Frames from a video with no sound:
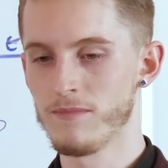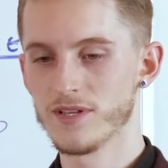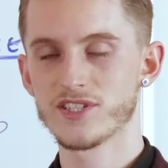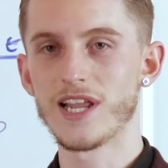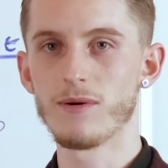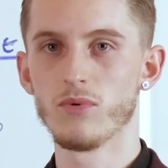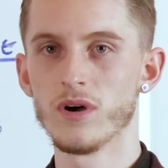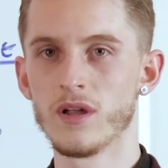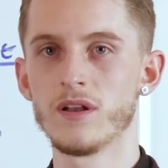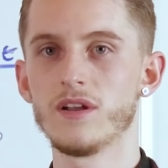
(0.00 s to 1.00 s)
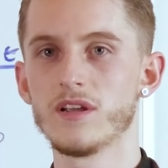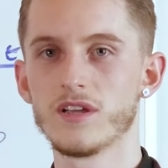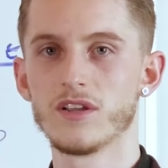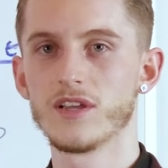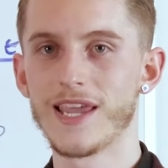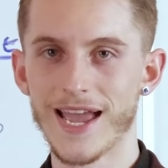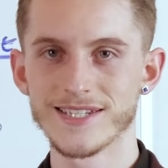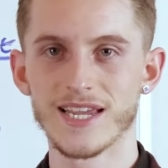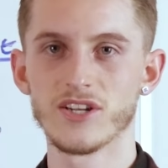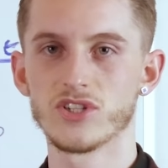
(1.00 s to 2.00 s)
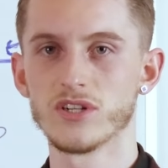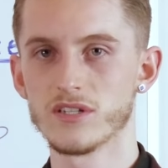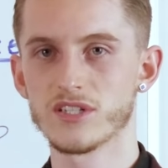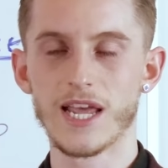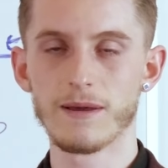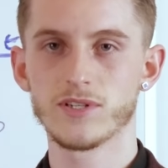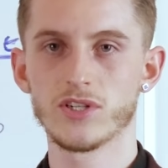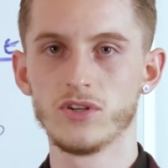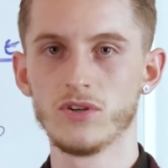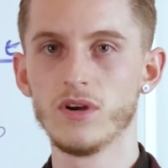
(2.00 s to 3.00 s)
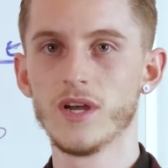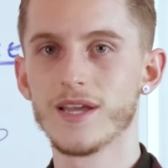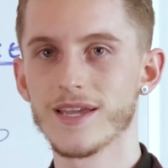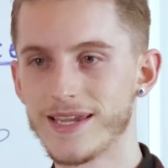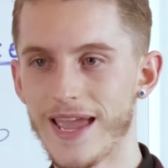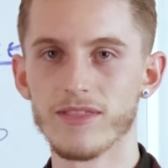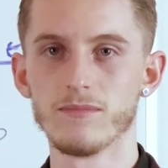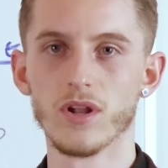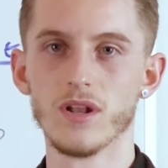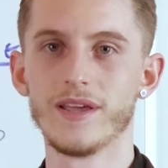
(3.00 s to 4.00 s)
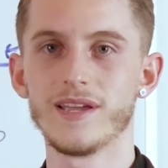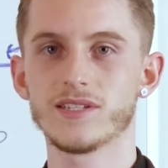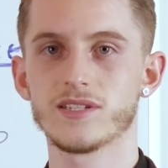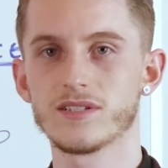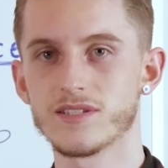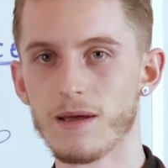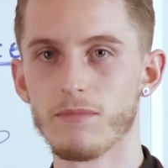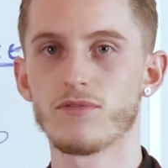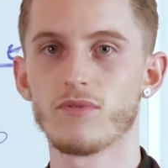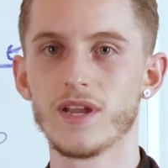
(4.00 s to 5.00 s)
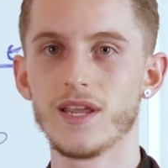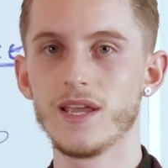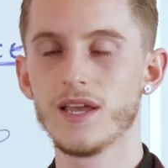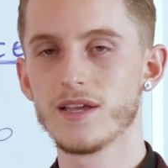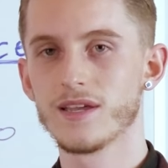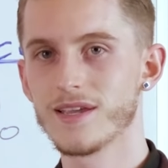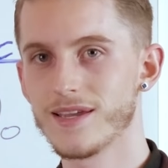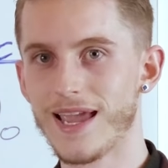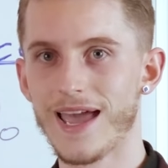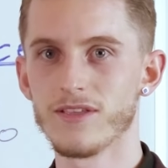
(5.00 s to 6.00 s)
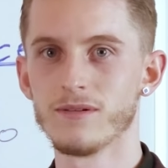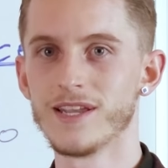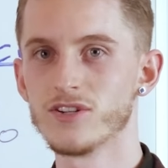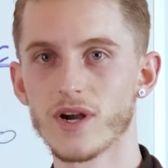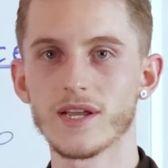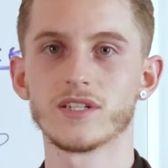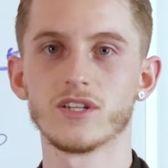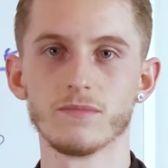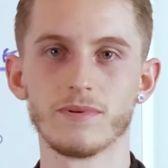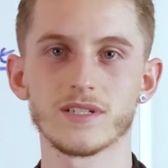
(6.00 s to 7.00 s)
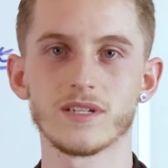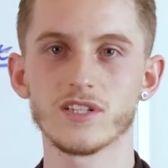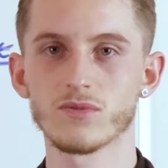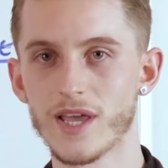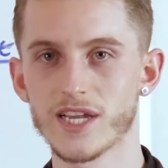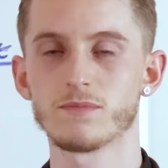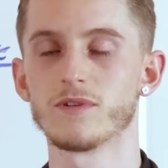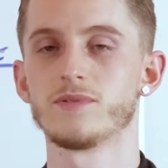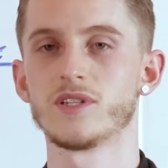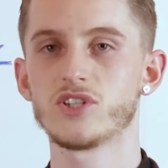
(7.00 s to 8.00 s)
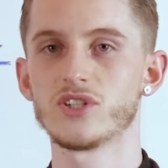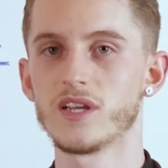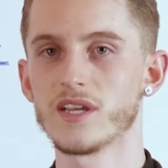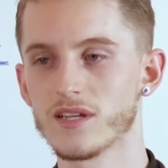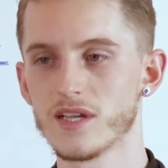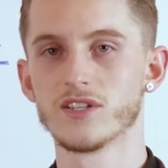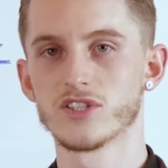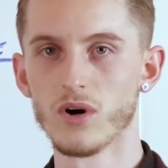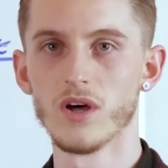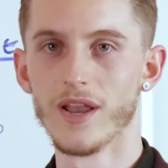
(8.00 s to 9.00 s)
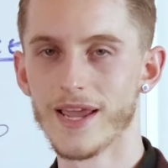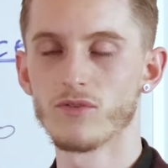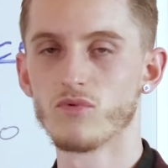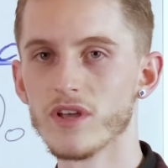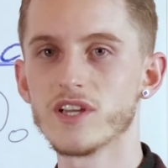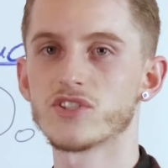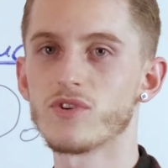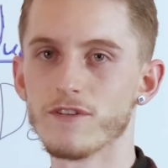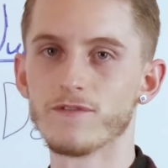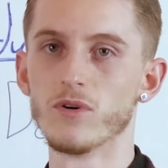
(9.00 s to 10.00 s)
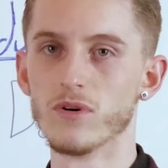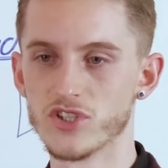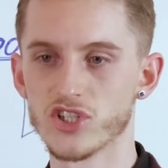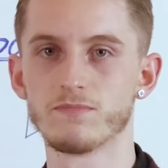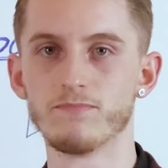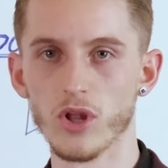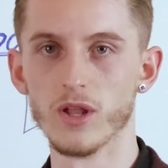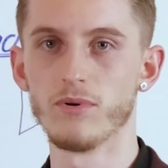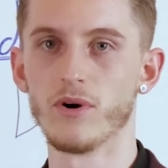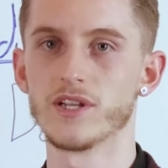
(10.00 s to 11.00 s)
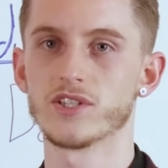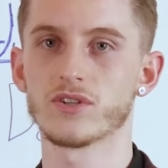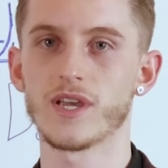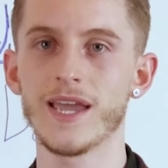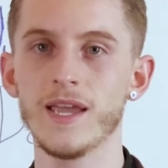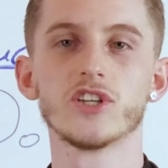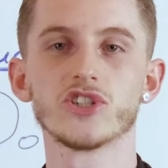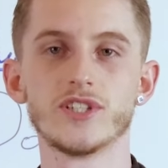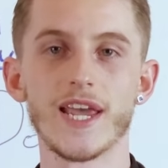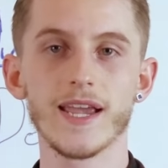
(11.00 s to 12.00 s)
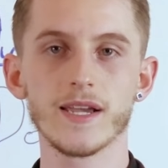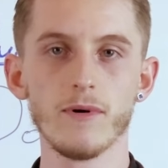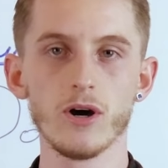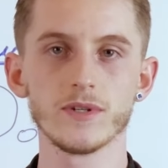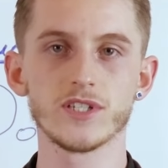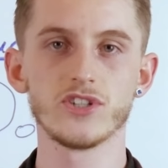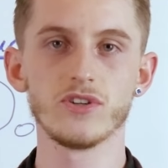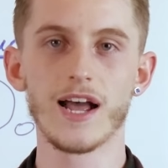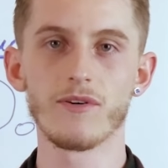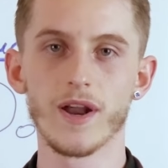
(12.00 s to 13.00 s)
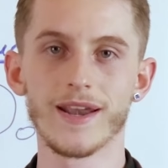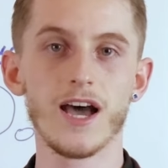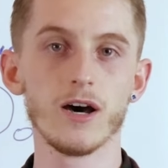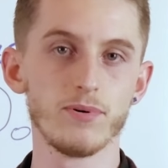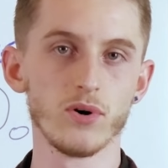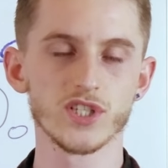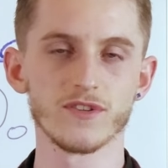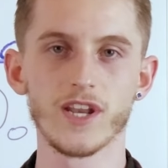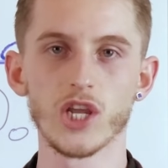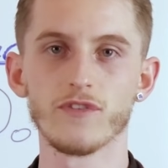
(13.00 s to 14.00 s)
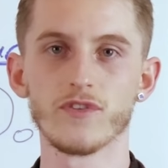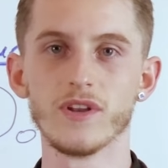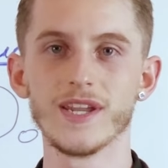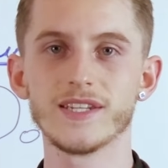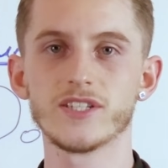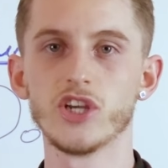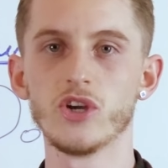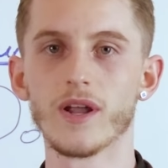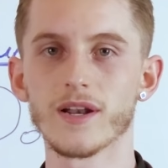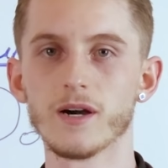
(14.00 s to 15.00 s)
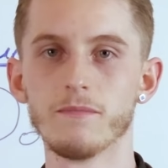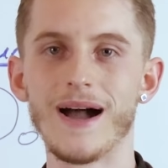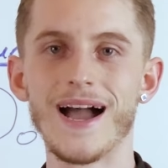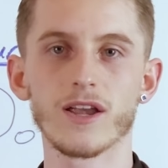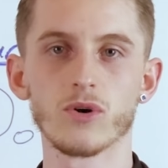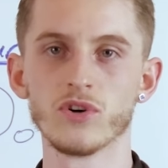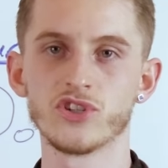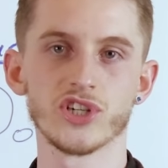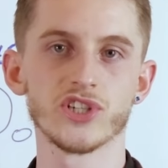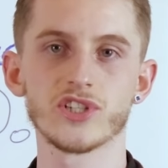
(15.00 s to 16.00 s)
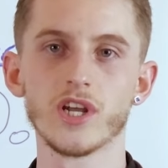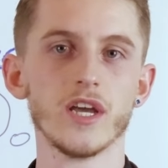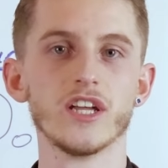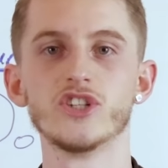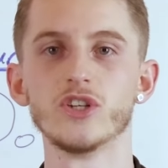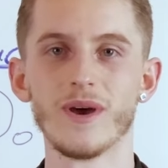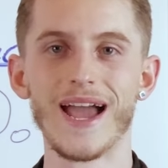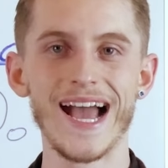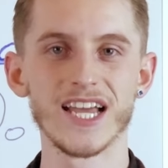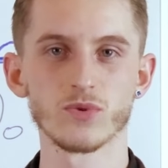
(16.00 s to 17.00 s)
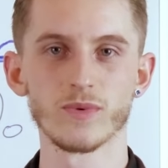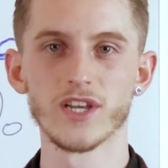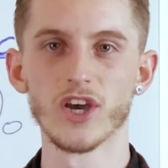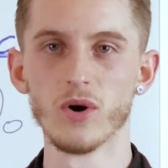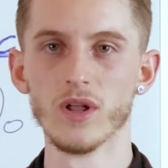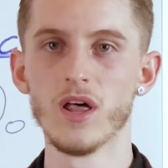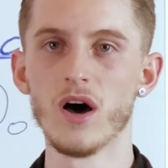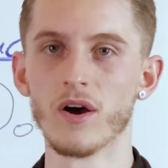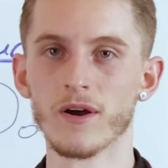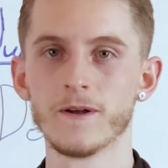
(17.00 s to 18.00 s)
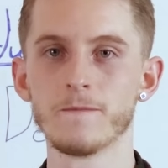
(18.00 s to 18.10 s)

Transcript: Step 1, get attention. Step 2, get them on a list. Step 3, get them interested in your business with expert positioning, so on. Like really straightforward, just bullet points, okay? So take a moment to do that right now. Pause the video if you need to and come back, or just do it as we go along.